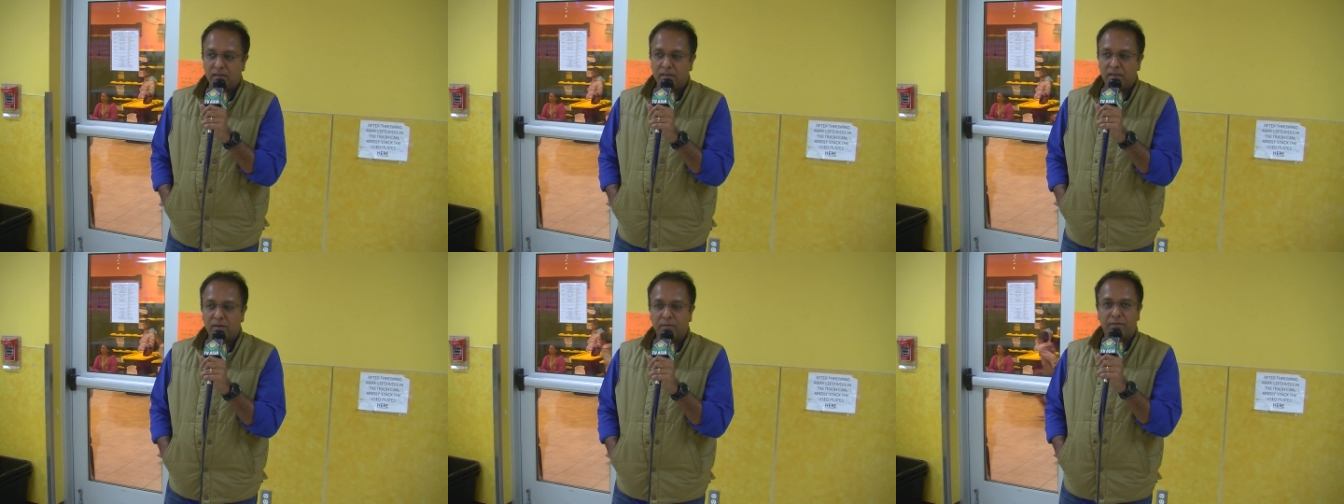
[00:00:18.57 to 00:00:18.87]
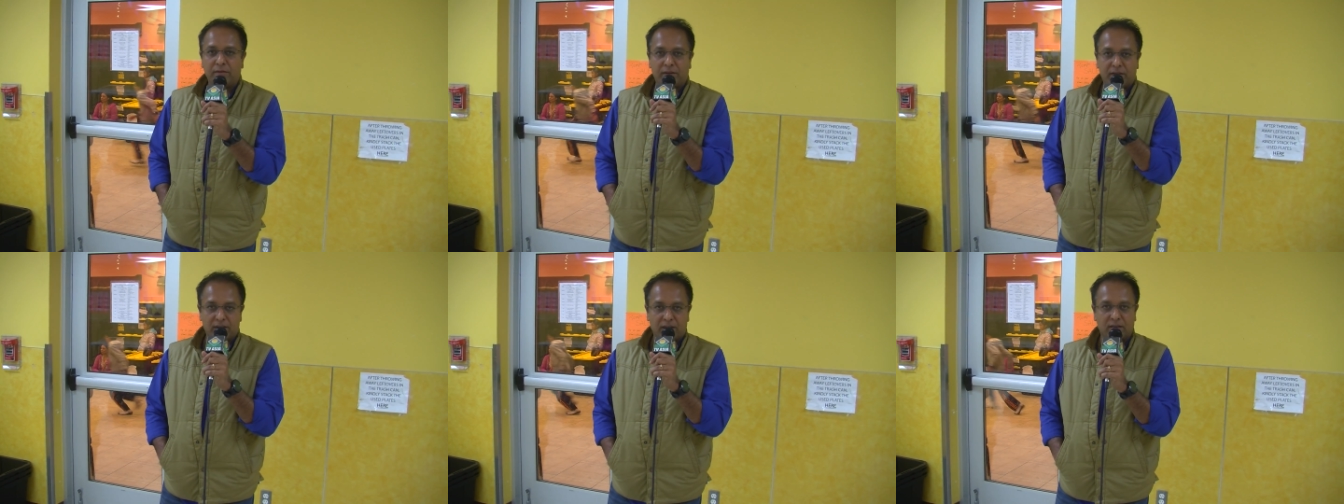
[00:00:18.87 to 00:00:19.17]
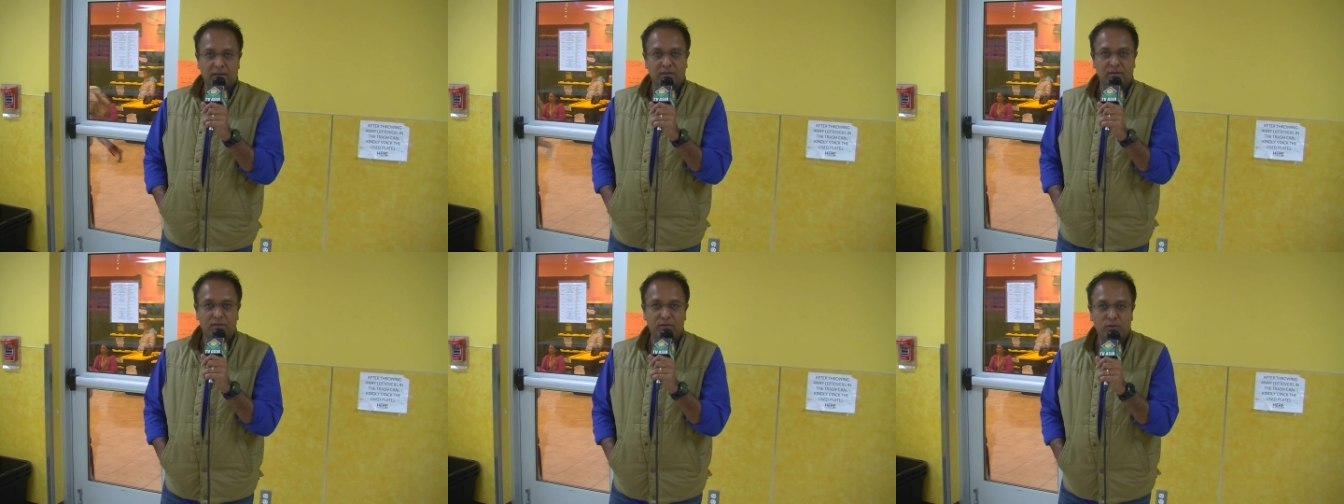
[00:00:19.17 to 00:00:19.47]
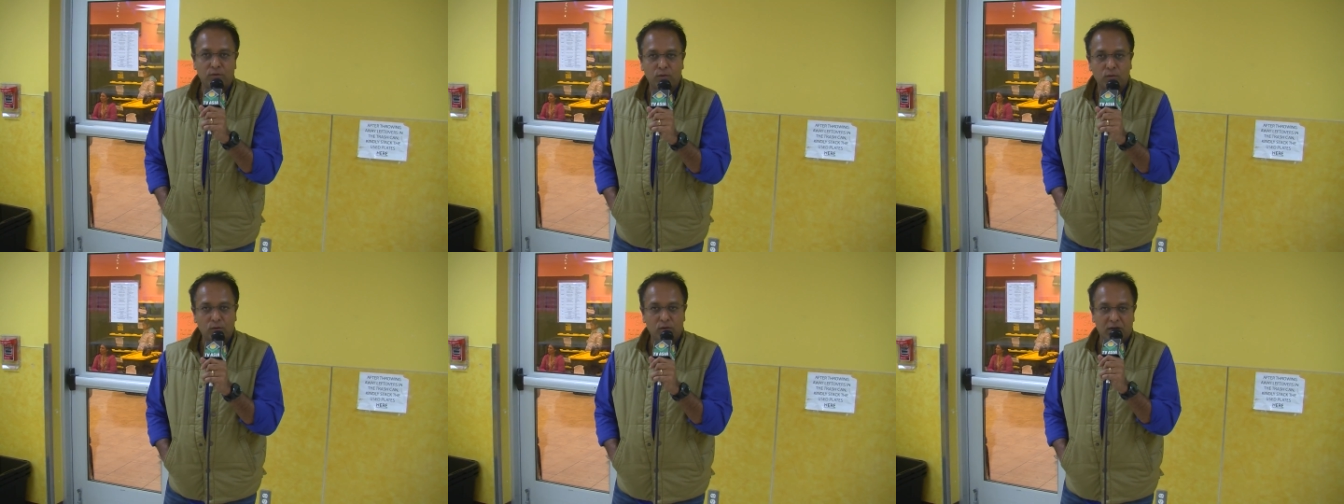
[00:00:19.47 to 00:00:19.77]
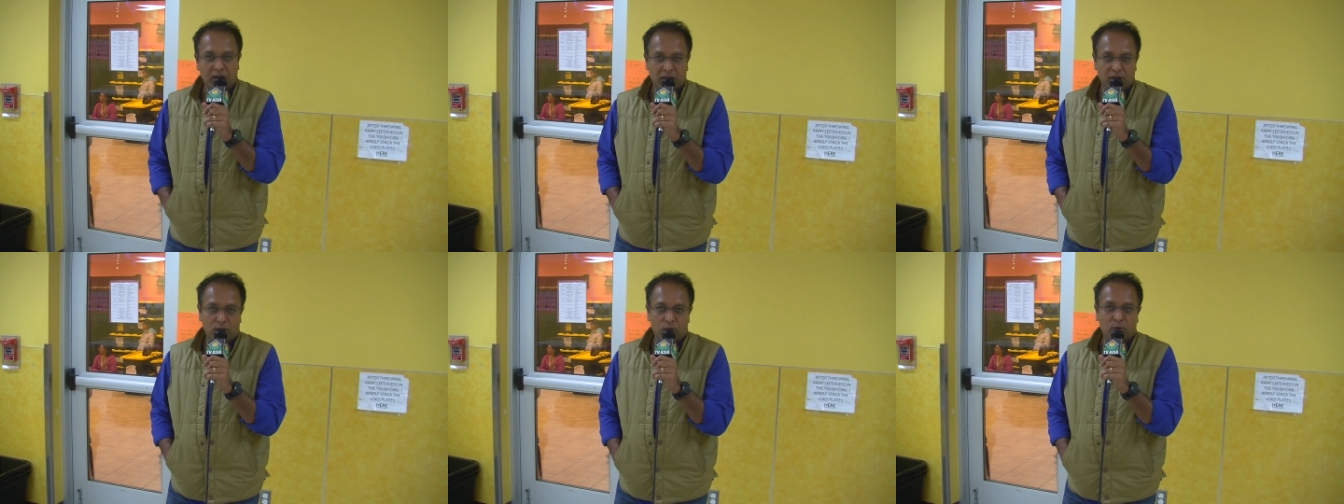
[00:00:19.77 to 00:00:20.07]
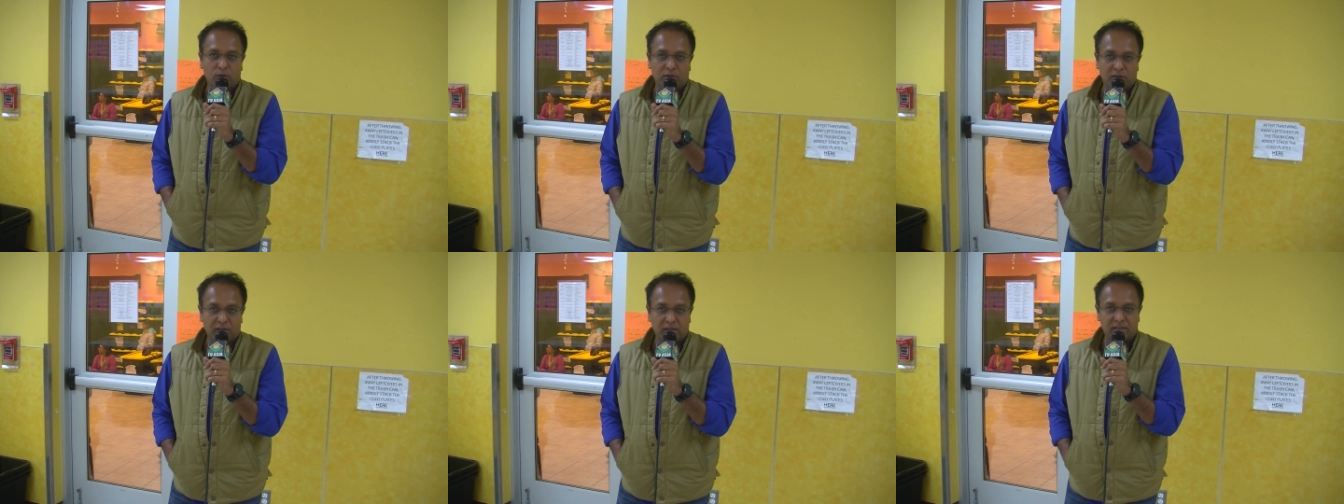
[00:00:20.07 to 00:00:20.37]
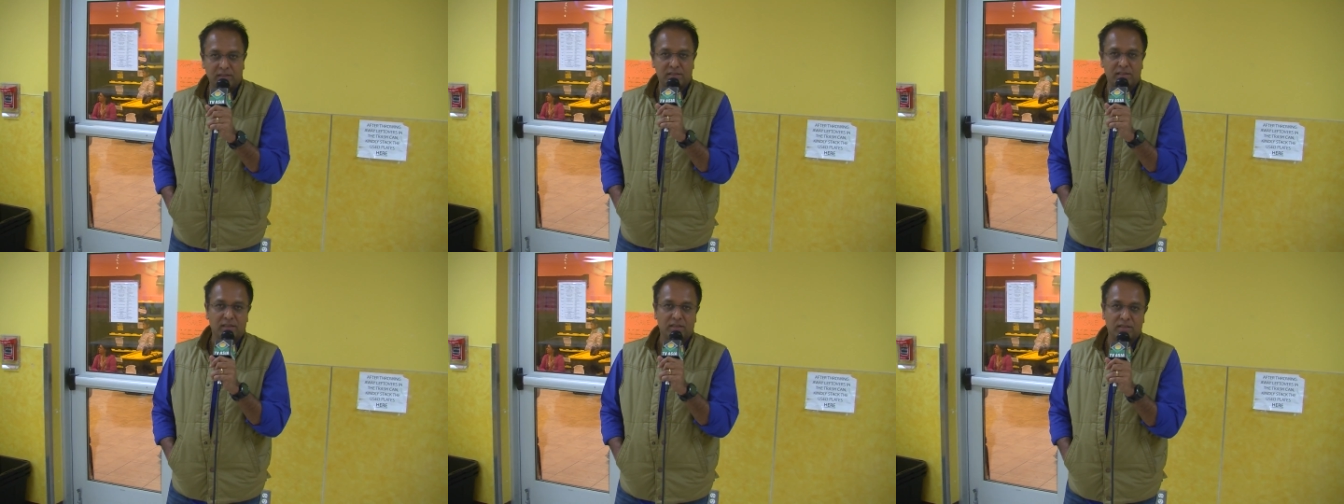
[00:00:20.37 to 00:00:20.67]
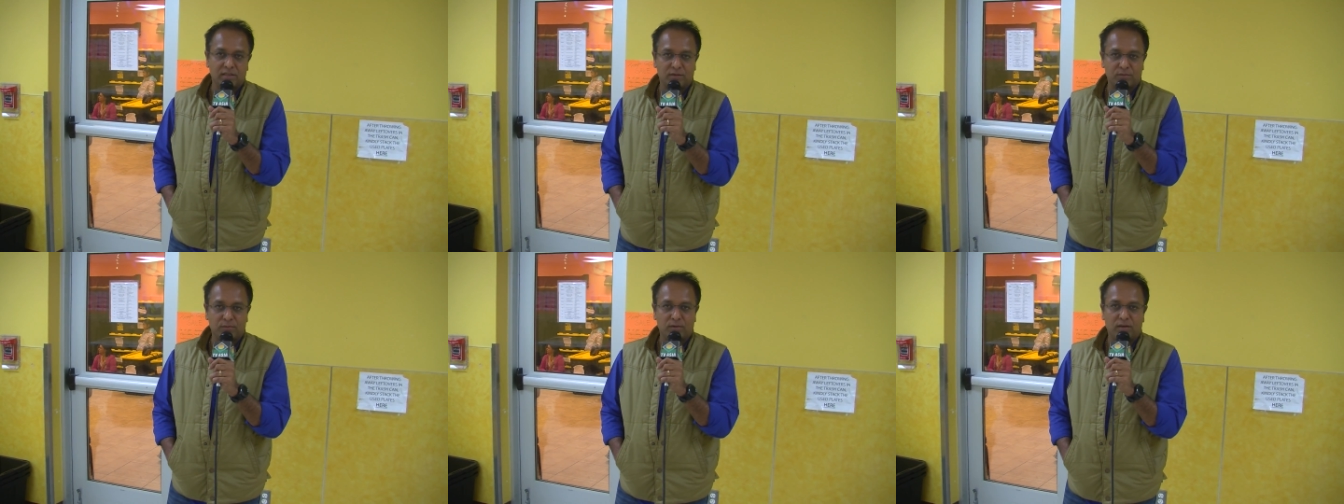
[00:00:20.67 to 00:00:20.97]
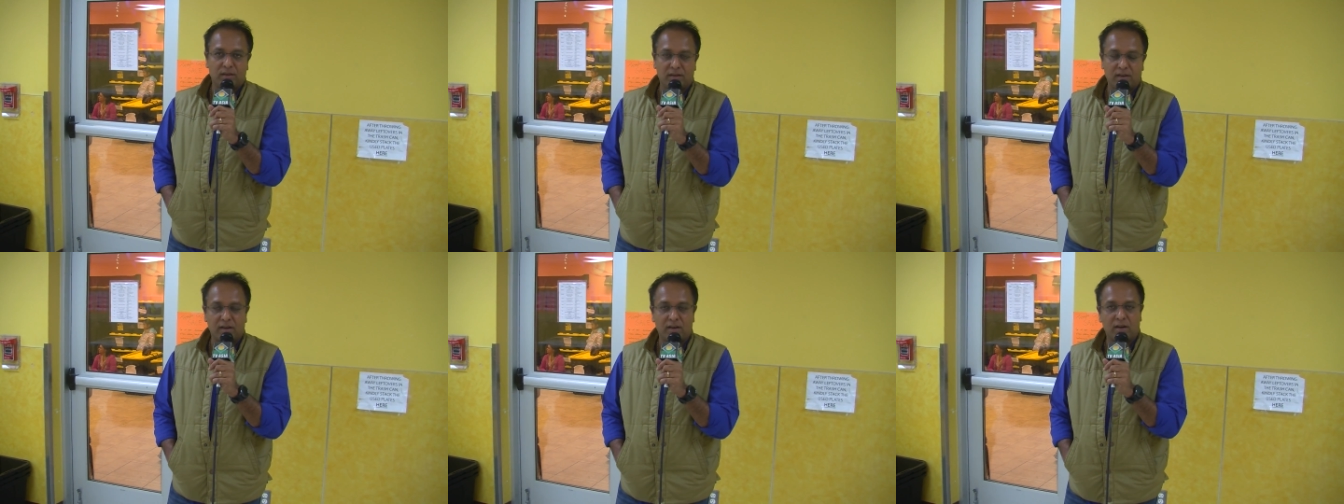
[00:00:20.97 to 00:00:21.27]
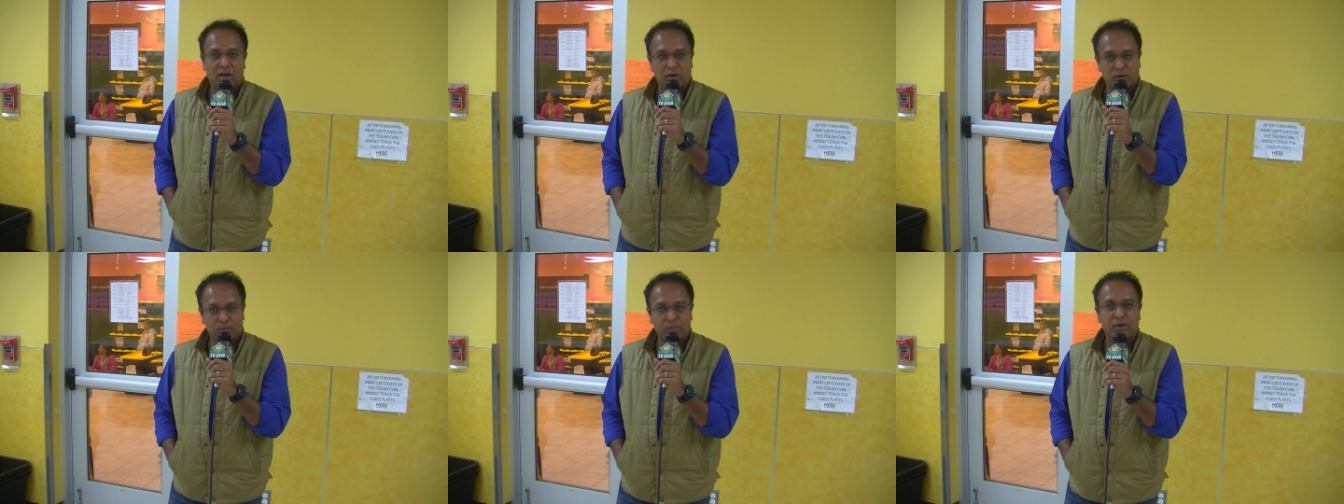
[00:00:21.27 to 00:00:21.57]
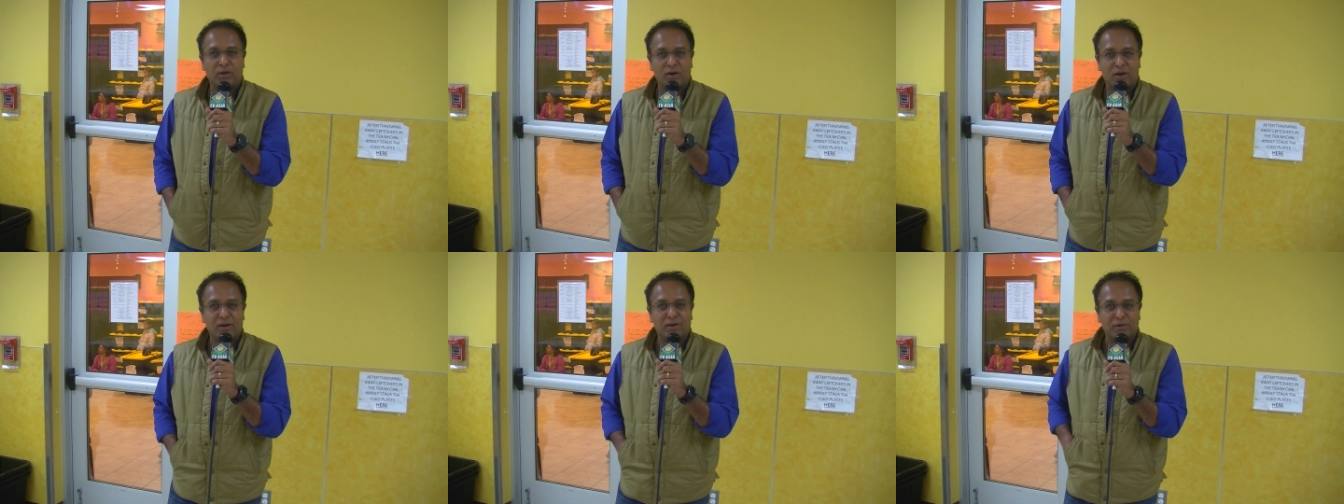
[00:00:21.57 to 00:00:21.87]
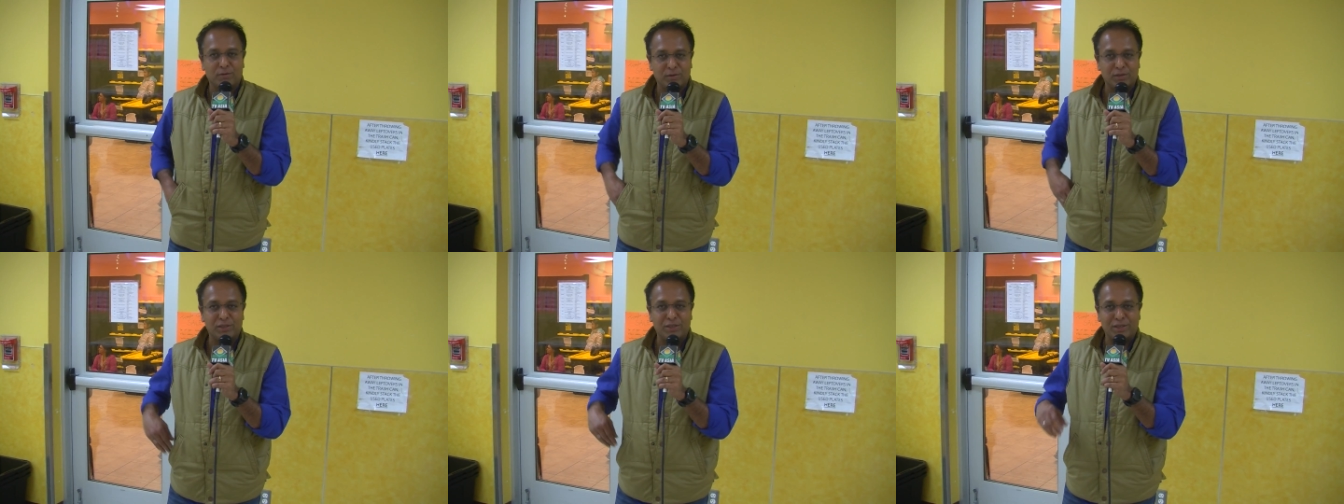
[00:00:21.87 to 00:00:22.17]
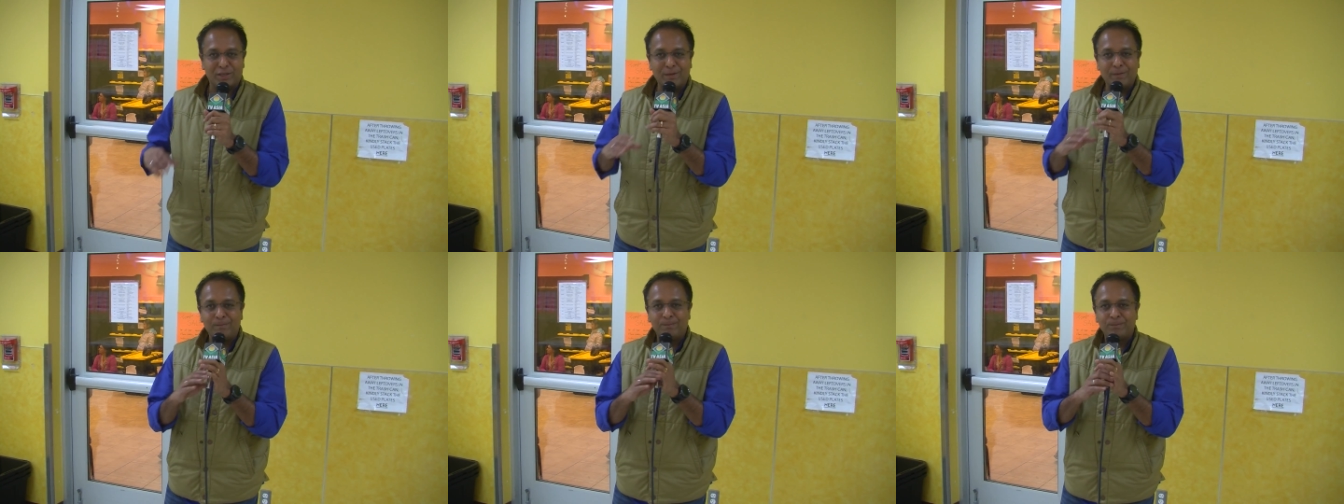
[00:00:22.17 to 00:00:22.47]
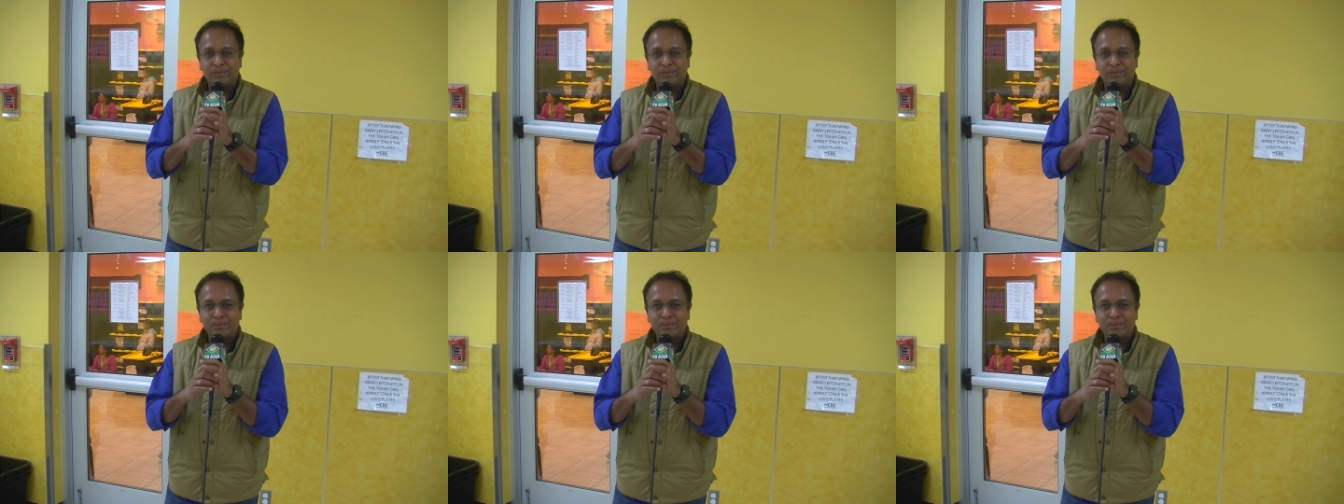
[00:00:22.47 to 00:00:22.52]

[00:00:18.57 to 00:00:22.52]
difficult to do good things in this world and not to be controversial.